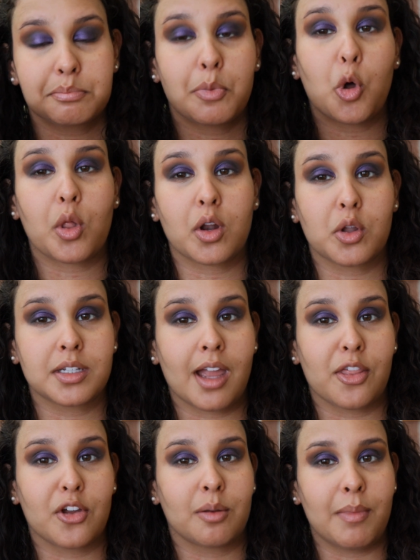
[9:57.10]
pull it all
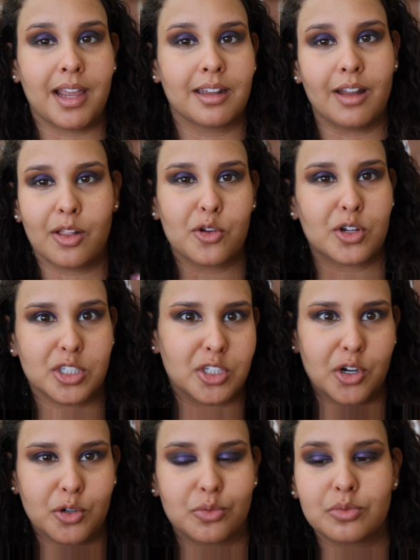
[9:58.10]
together and make it not look
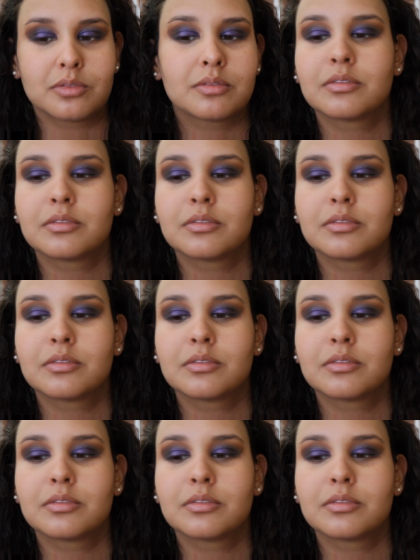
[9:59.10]
so,